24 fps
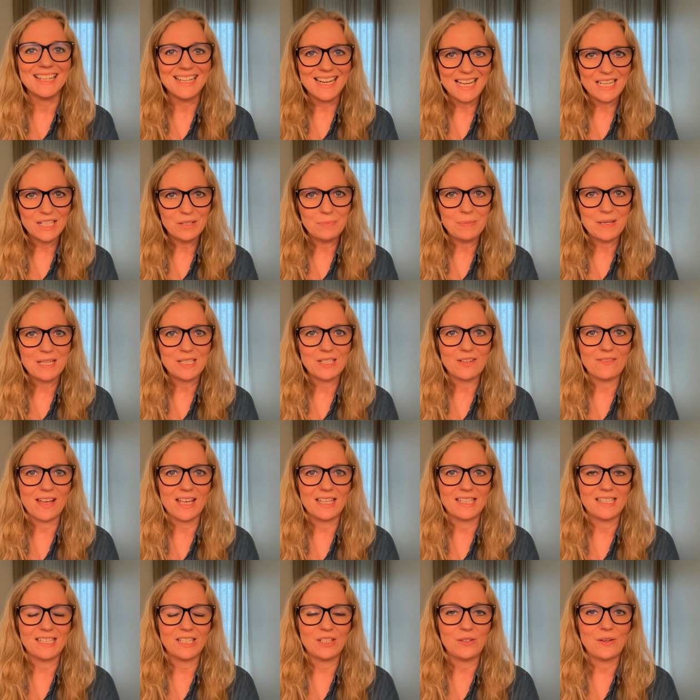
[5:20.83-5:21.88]
The next piece of
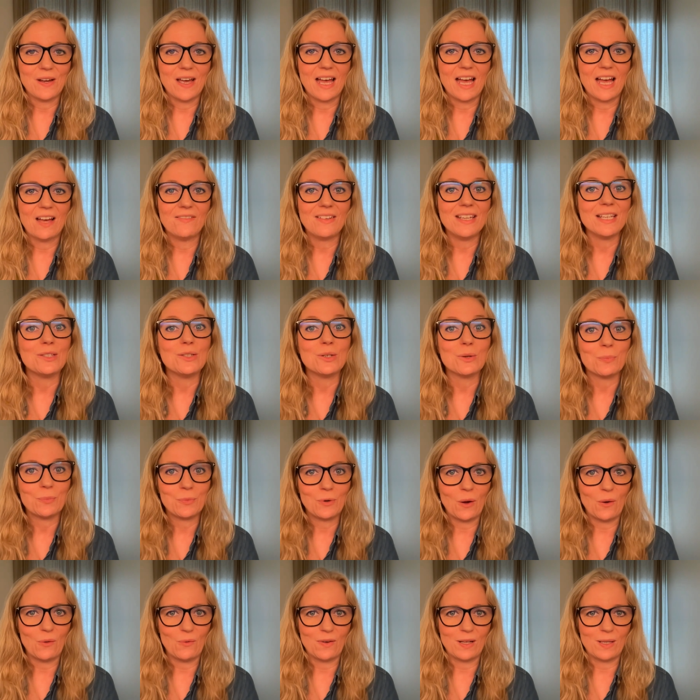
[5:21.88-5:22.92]
asset you have is your
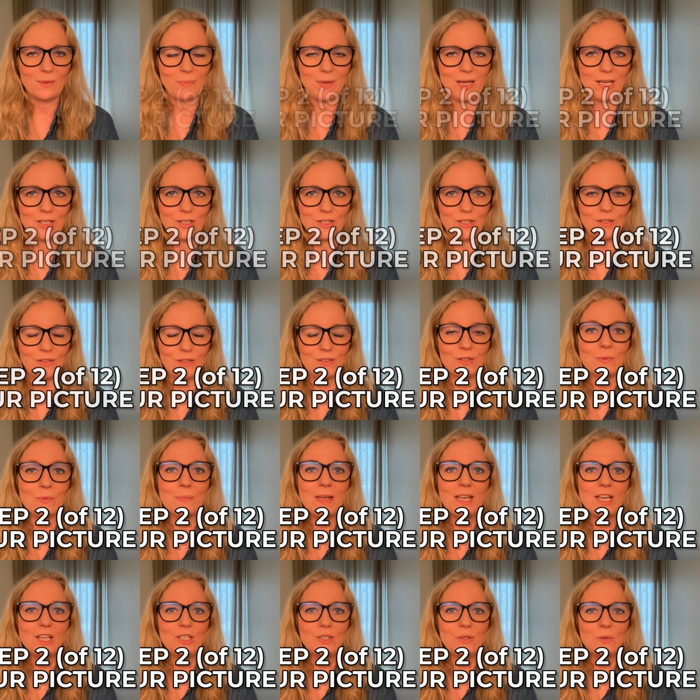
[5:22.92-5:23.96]
profile picture. So
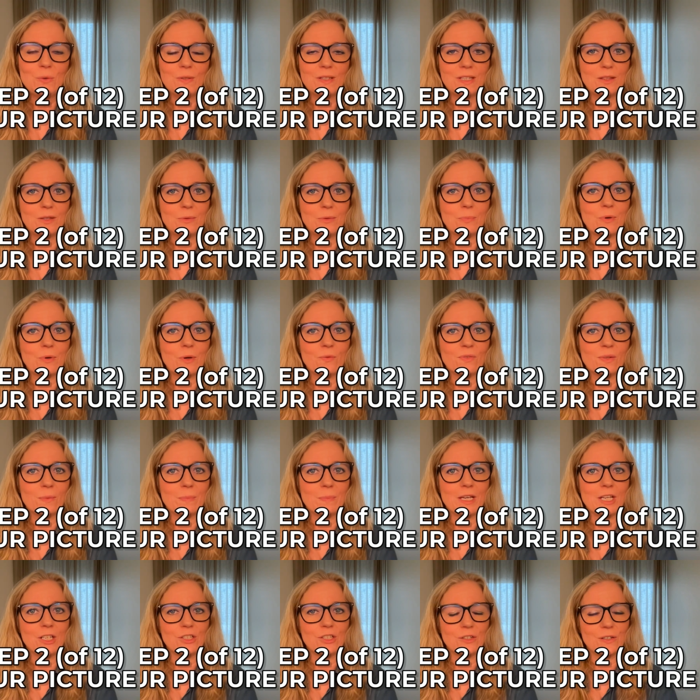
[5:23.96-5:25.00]
make sure that the profile
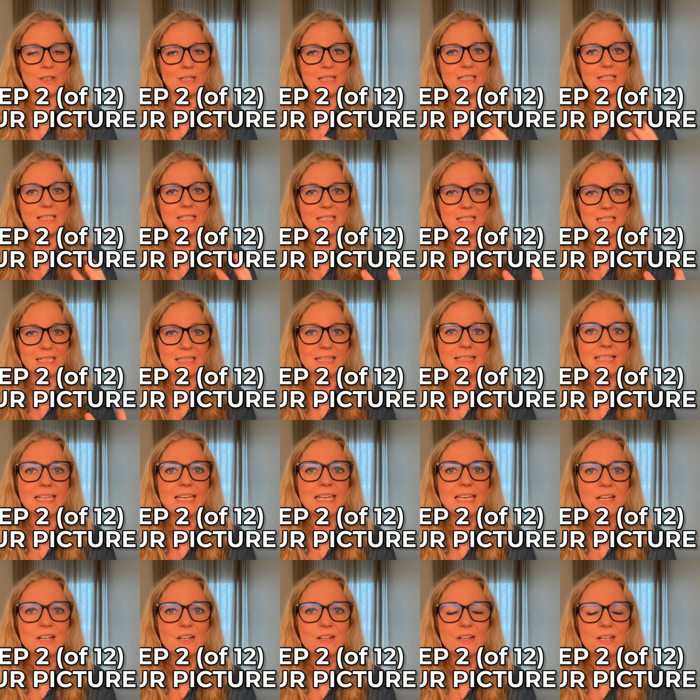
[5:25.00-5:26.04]
picture is
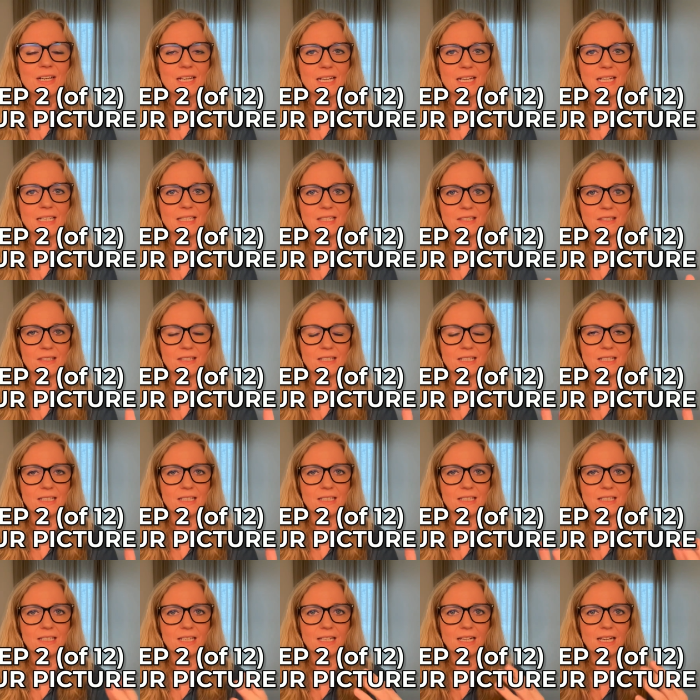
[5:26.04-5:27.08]
clear, it's
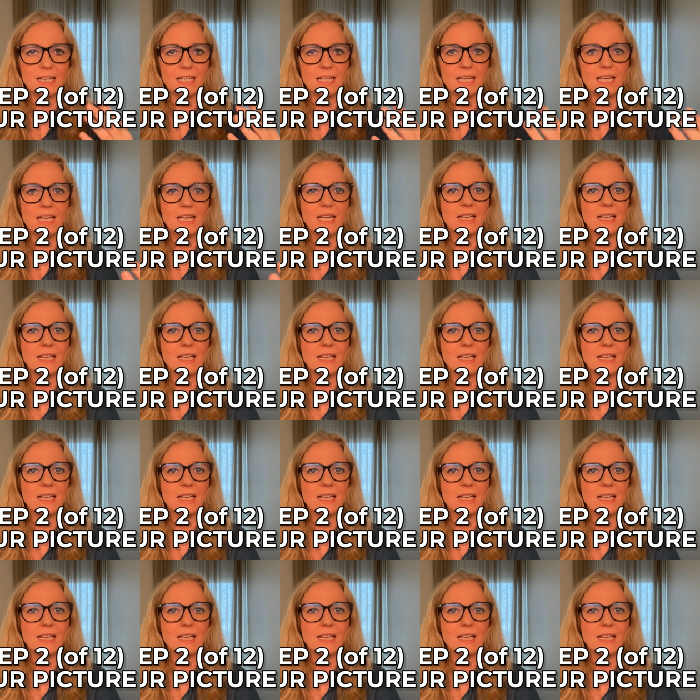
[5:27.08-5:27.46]
kind of